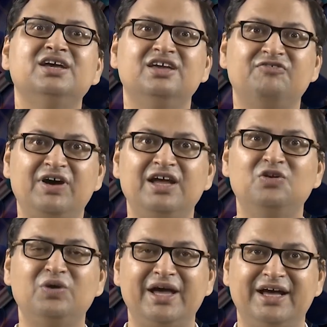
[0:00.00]
if I
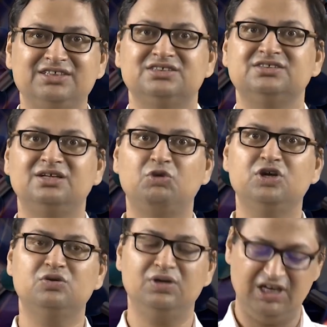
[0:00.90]
look at the
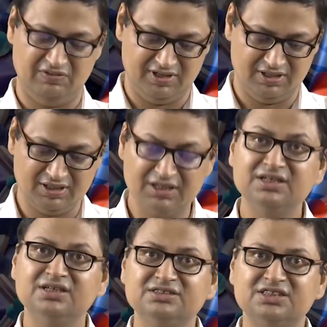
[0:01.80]
molecular level
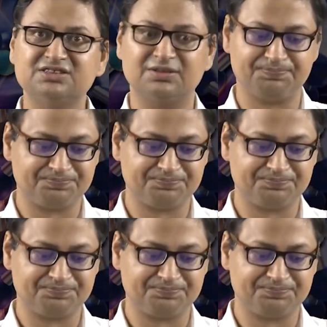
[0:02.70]
system.